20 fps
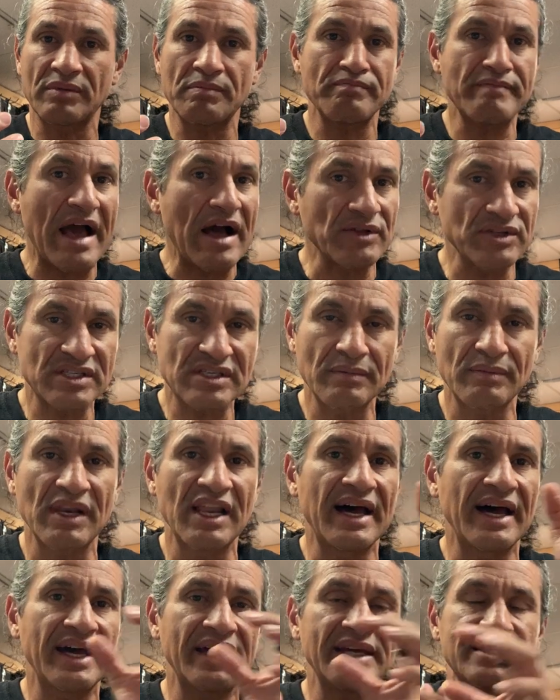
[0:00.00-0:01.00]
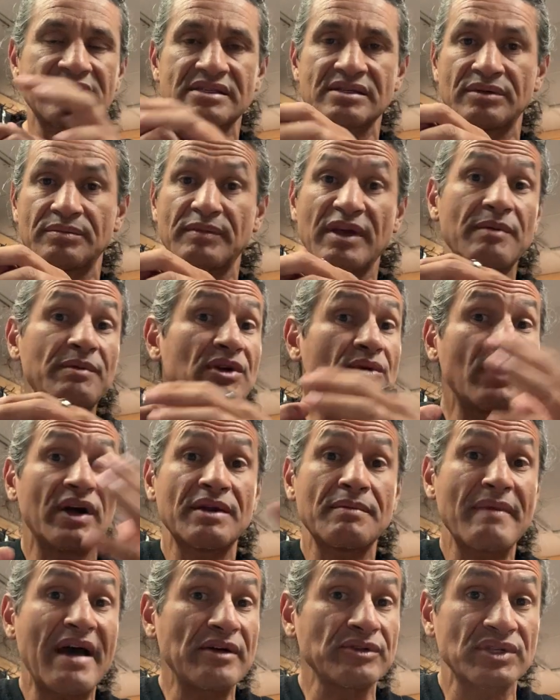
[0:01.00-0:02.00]
mount some lights, or maybe you want to
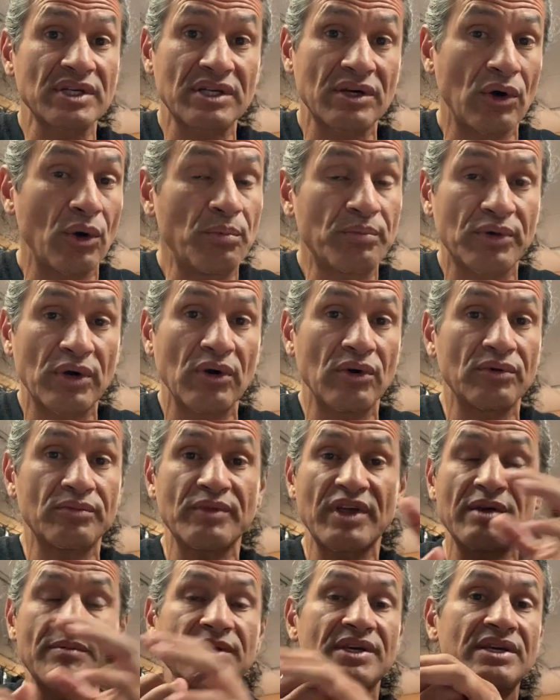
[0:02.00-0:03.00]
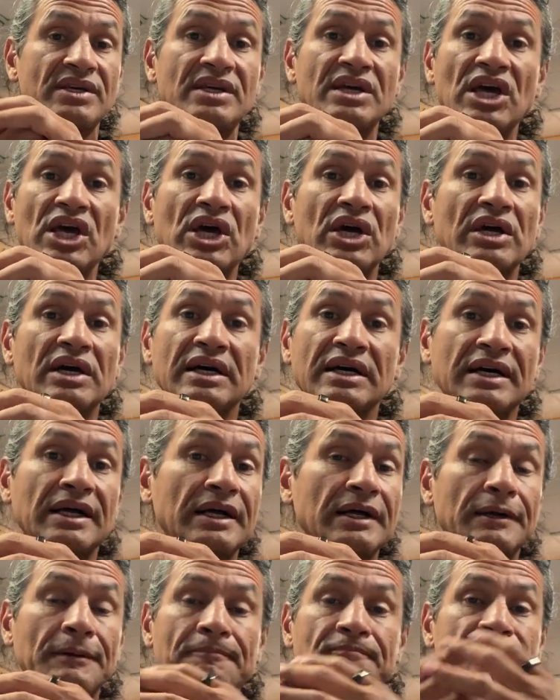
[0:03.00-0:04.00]
mount a GoPro. Maybe
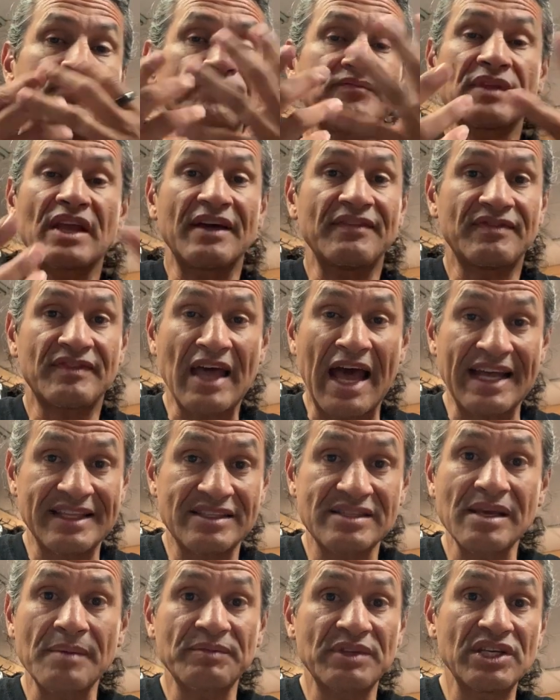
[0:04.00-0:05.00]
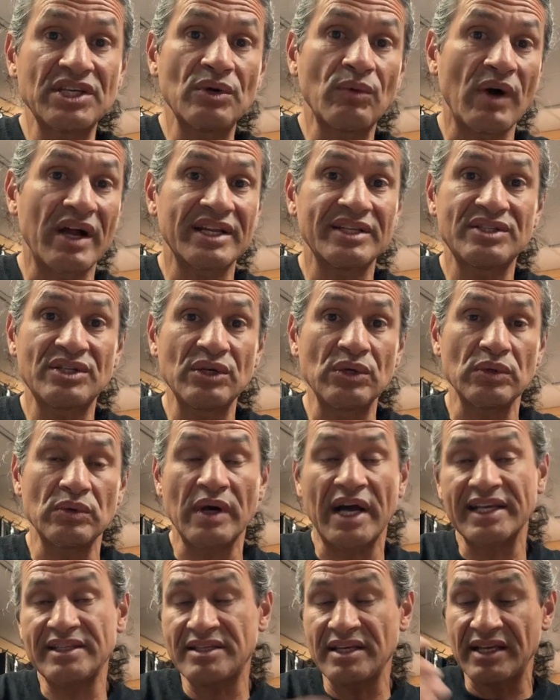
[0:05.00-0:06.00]
that's something you want to do.
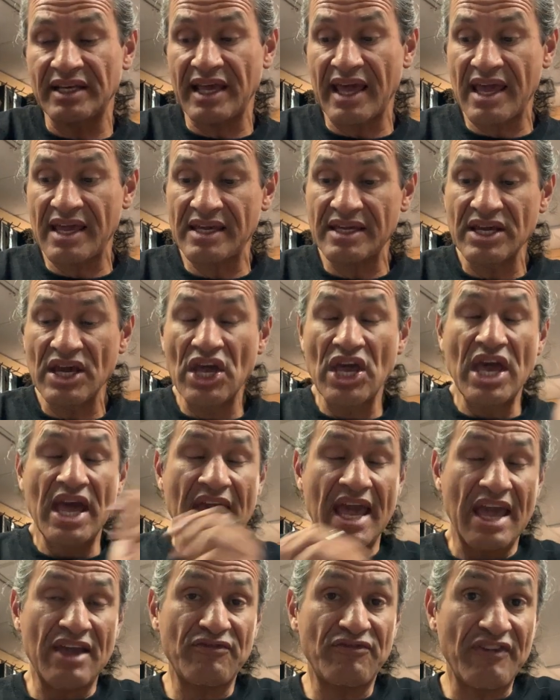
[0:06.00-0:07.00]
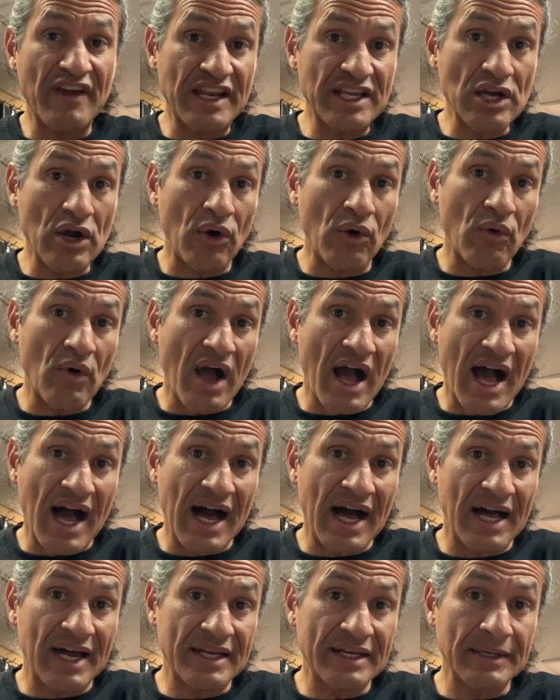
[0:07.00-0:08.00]
I did a video
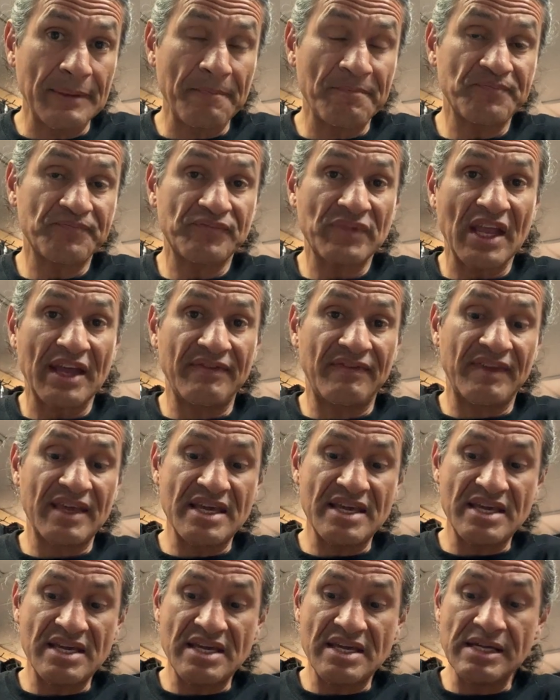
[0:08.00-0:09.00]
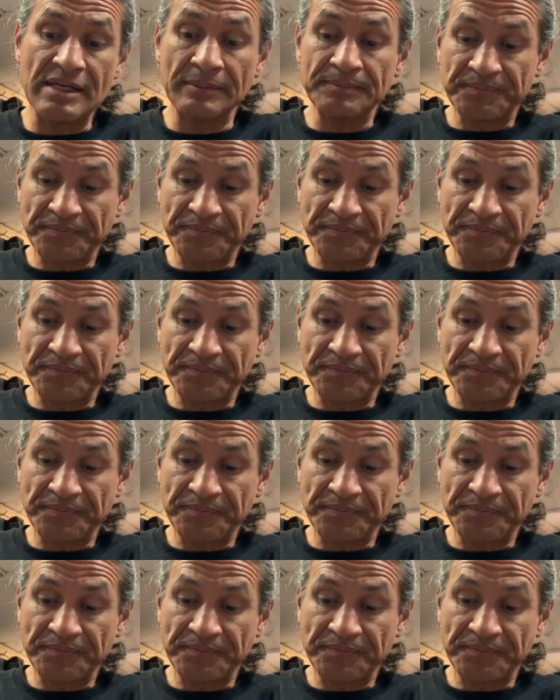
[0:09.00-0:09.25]
on the